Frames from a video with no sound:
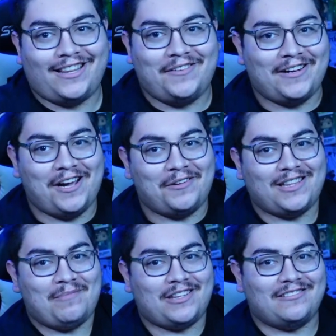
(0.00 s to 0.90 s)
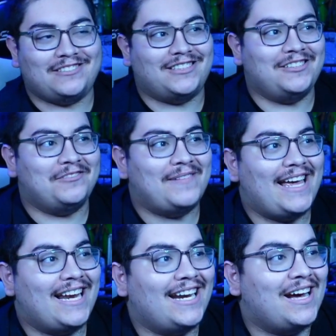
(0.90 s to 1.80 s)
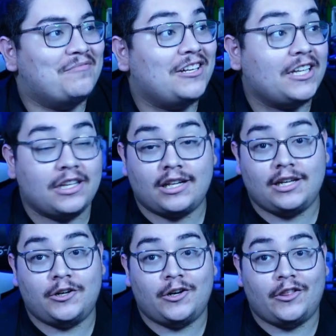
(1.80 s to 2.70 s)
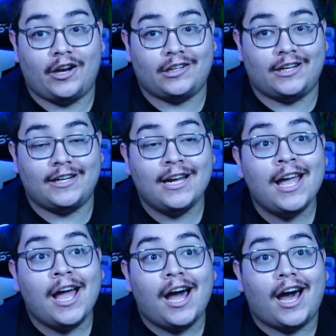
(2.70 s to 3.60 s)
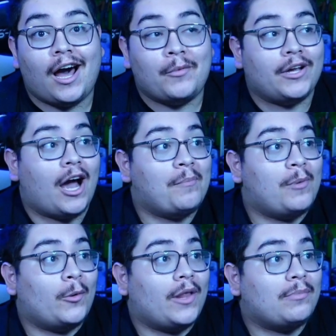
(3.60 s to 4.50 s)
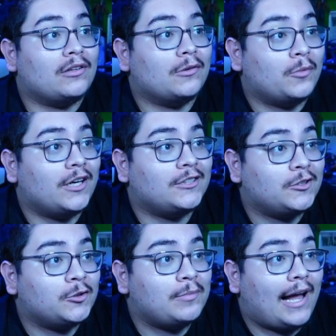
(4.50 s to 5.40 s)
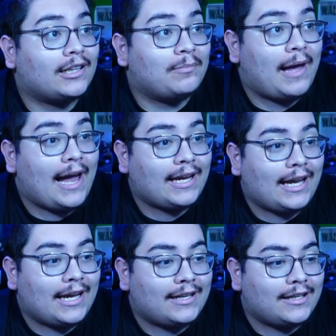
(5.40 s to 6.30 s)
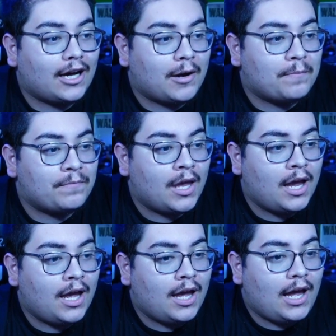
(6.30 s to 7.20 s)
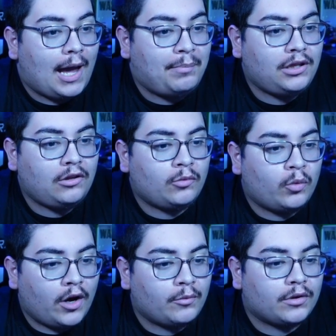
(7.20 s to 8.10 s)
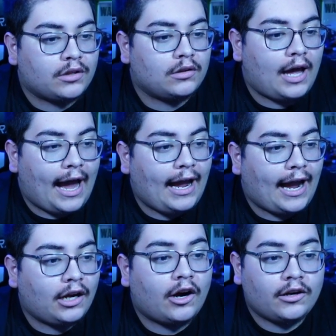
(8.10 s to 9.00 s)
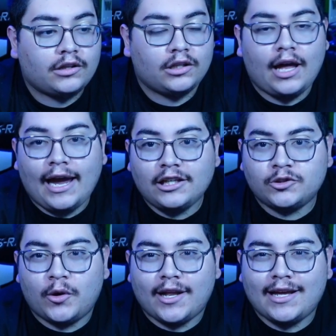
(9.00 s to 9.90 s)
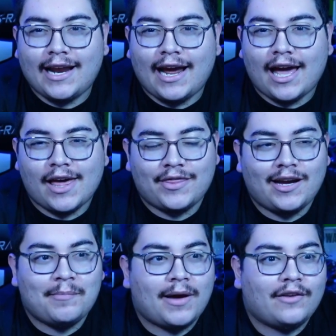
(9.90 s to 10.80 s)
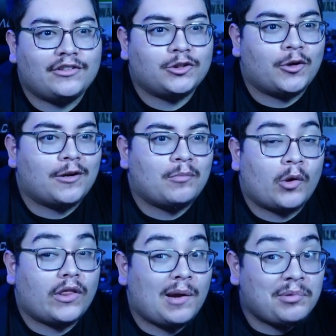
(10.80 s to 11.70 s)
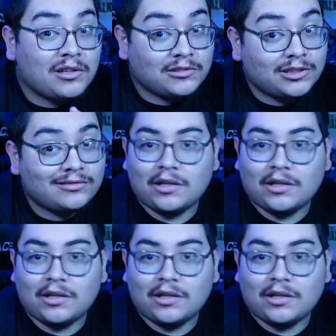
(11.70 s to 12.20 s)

There we go with episode two, man, and I'm really excited to hear your thoughts on it. Uh, we got both episode one and two back to back, and um, episode one was, I, I honestly, I enjoyed it, and I, I think I might have enjoyed it more than episode two.